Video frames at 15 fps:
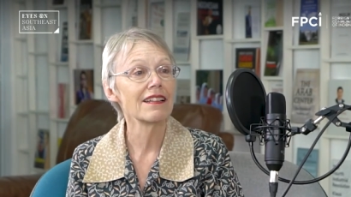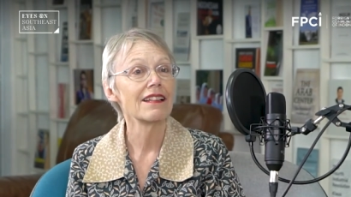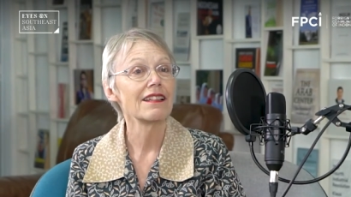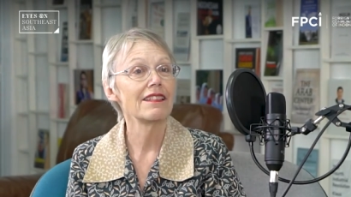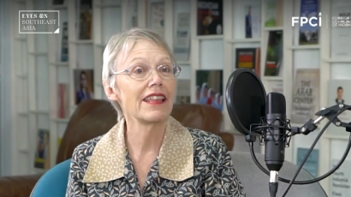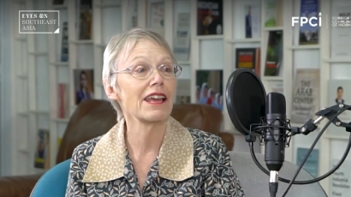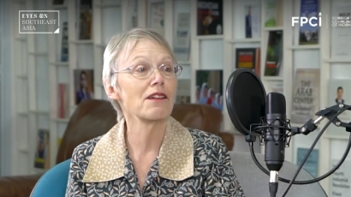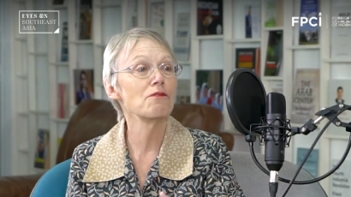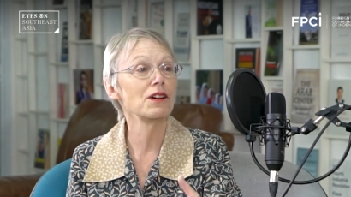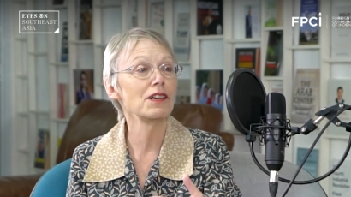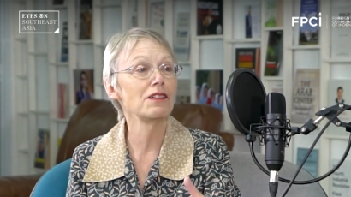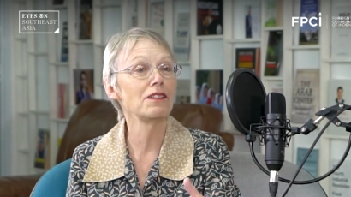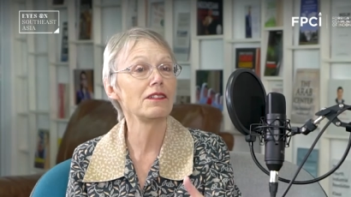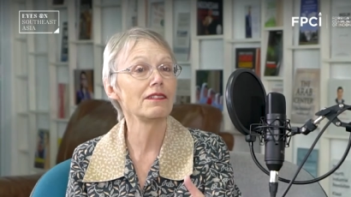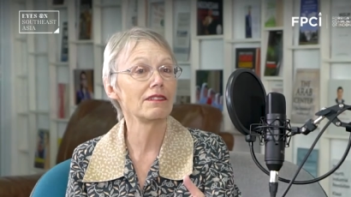they
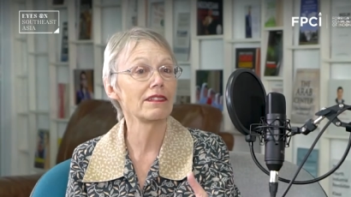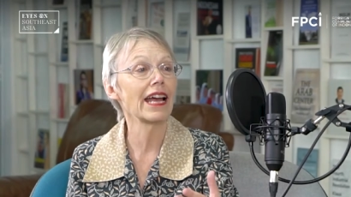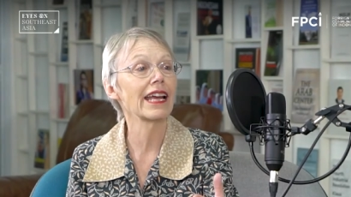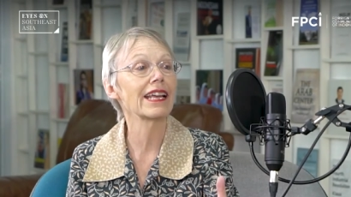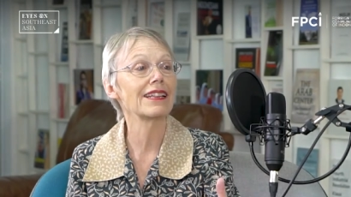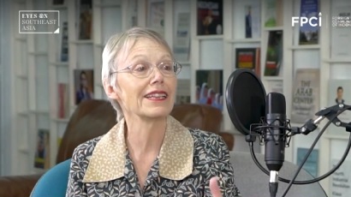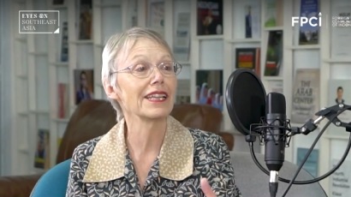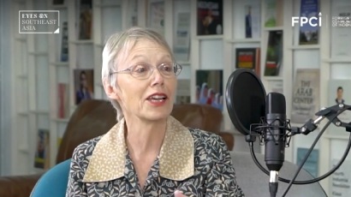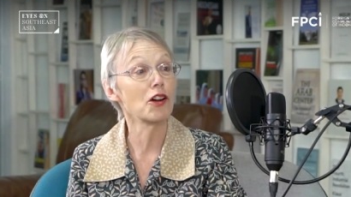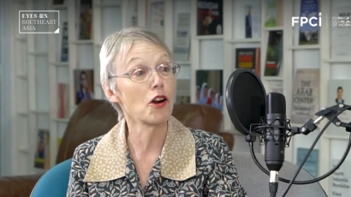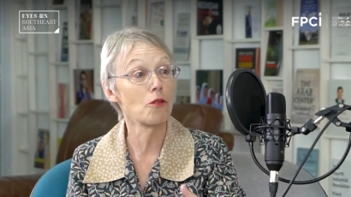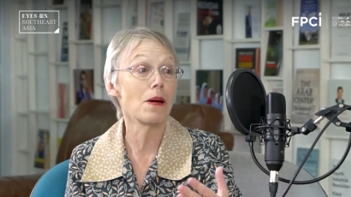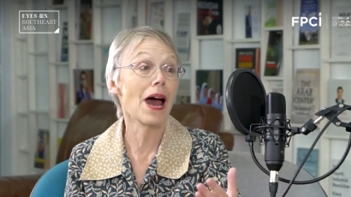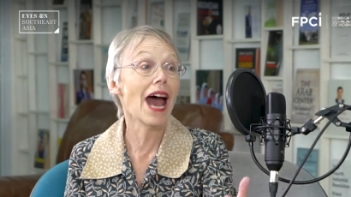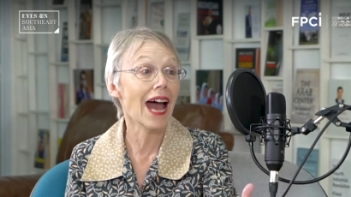will likely go
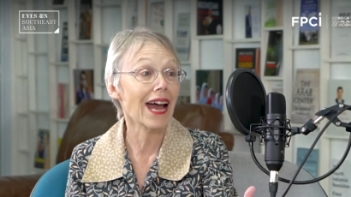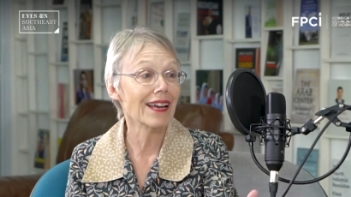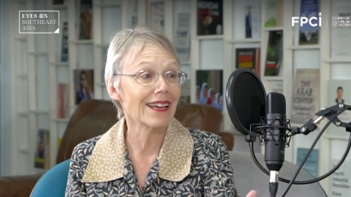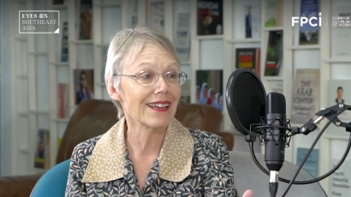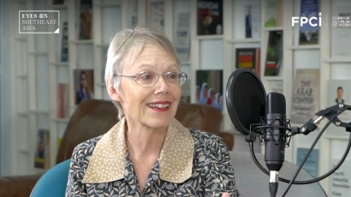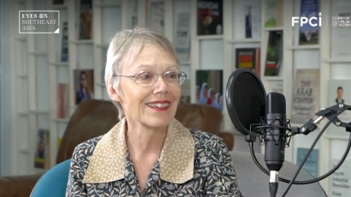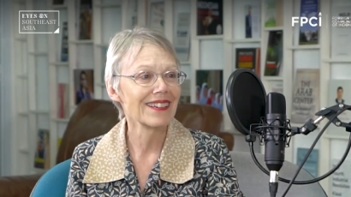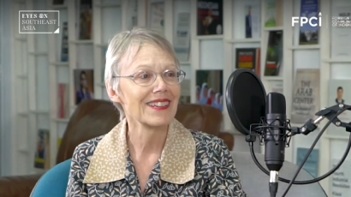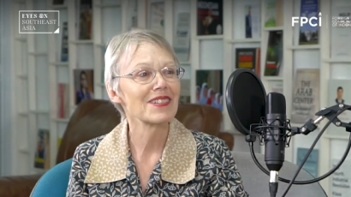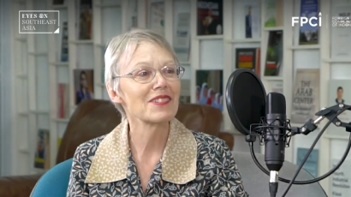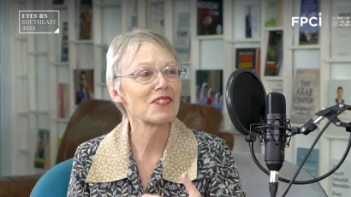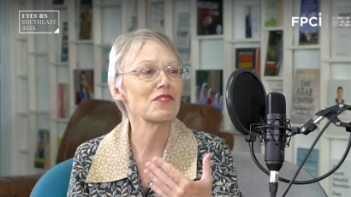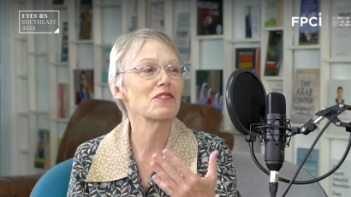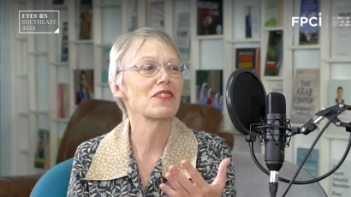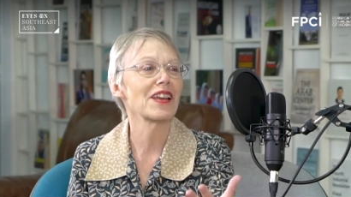back
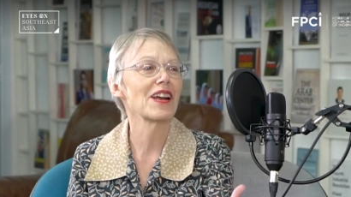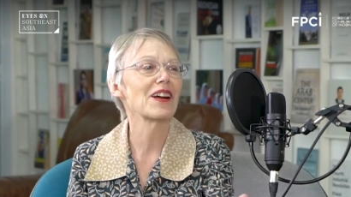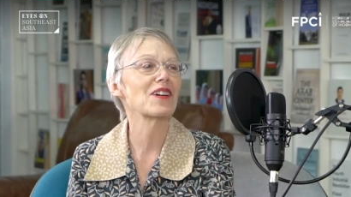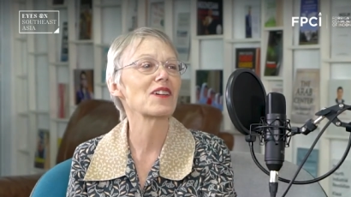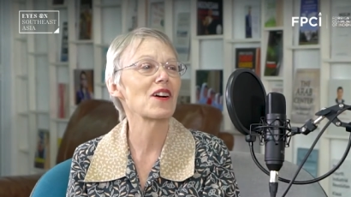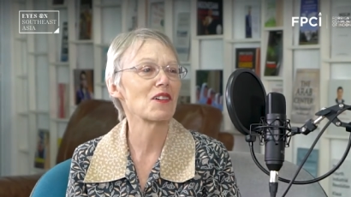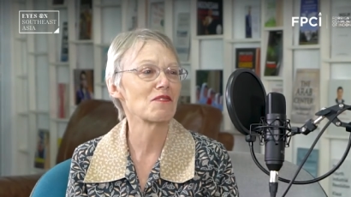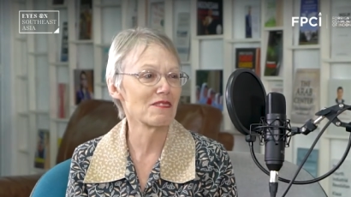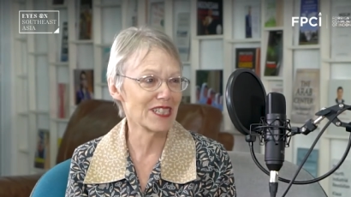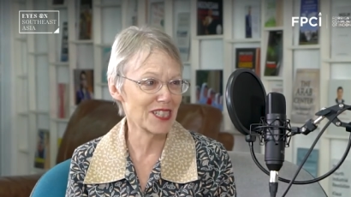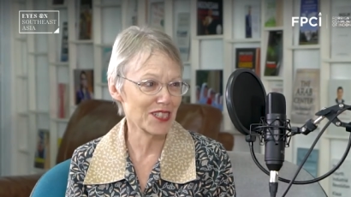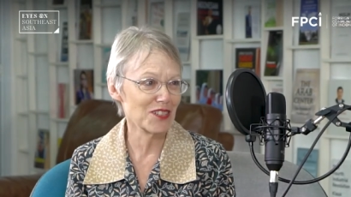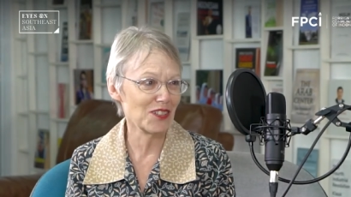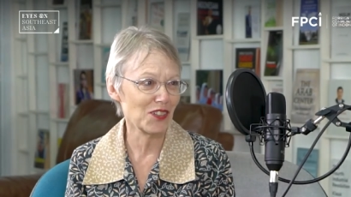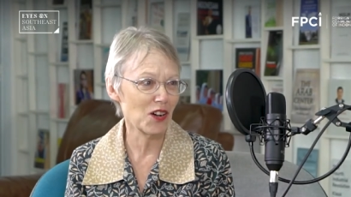to their original